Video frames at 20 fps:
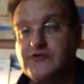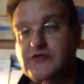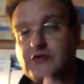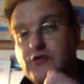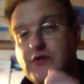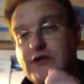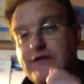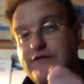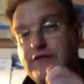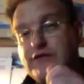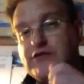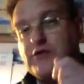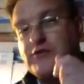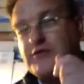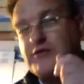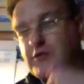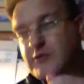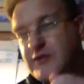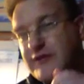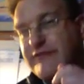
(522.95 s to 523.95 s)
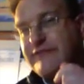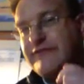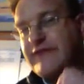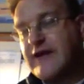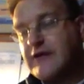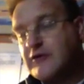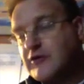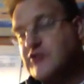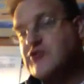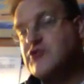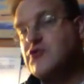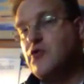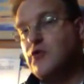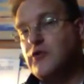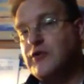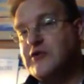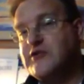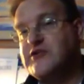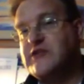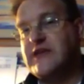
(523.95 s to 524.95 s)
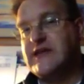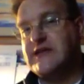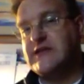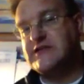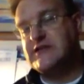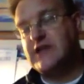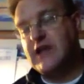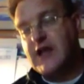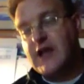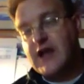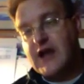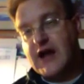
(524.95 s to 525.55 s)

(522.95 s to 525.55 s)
So if you don't know what a Pharos course is,